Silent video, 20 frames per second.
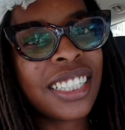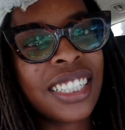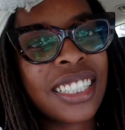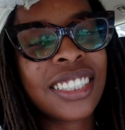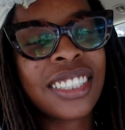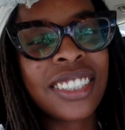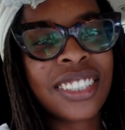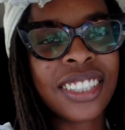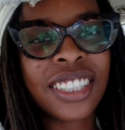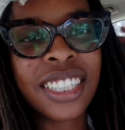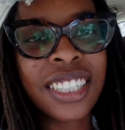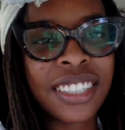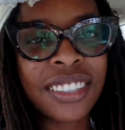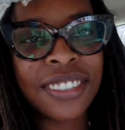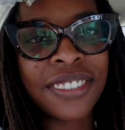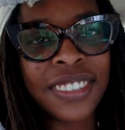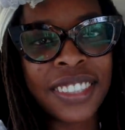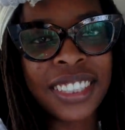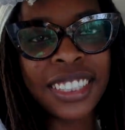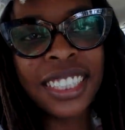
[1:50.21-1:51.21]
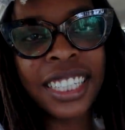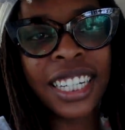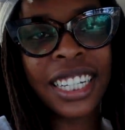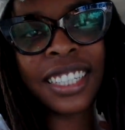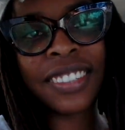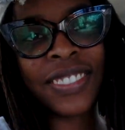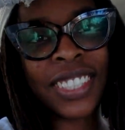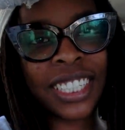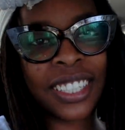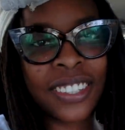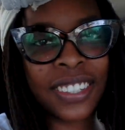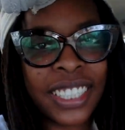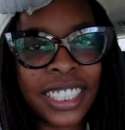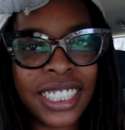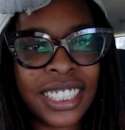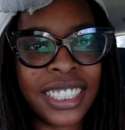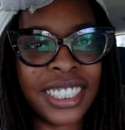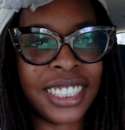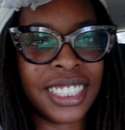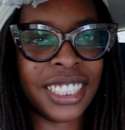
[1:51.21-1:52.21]
Extra effort that I'm not
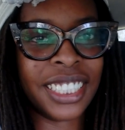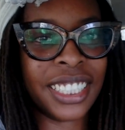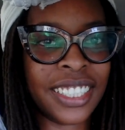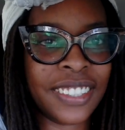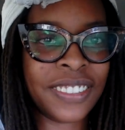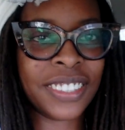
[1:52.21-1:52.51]
quite sure that